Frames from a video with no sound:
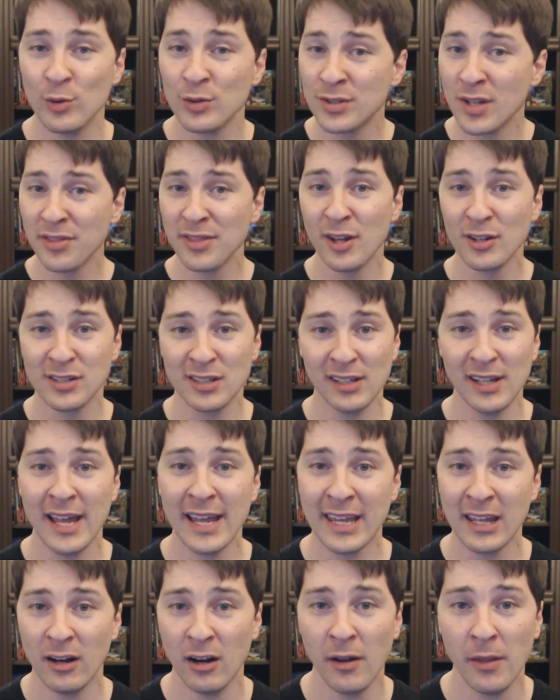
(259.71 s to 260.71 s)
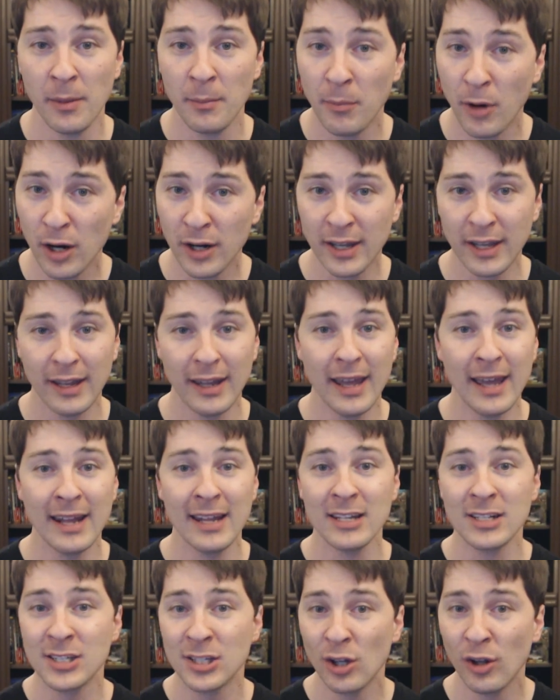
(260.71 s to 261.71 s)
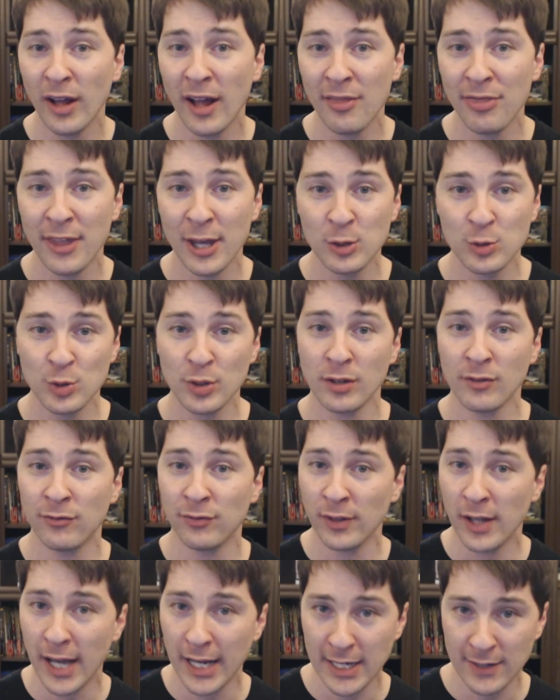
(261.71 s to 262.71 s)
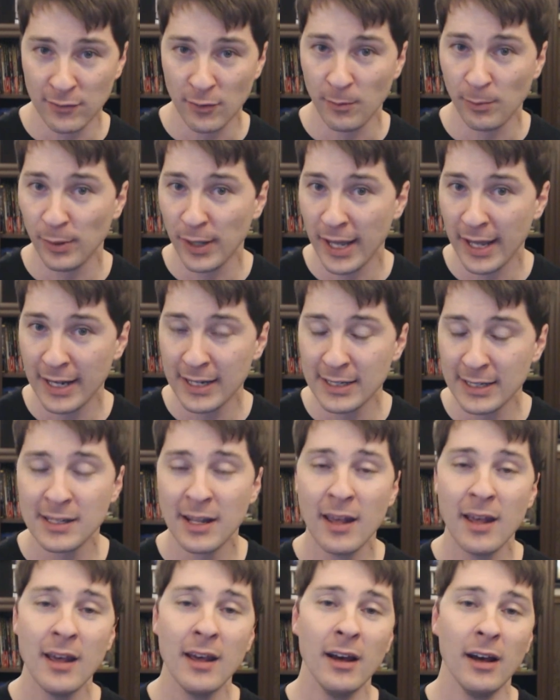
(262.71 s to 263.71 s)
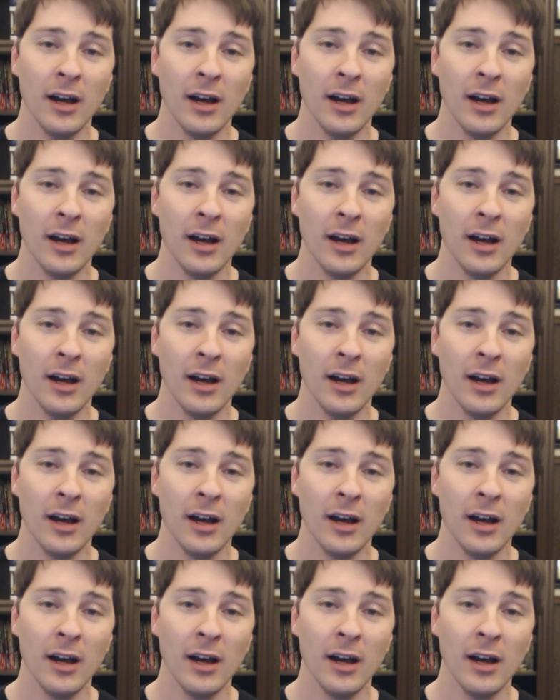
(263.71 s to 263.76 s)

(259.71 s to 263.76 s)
There was nothing else like it on the market, and it still had things you could fly different planets.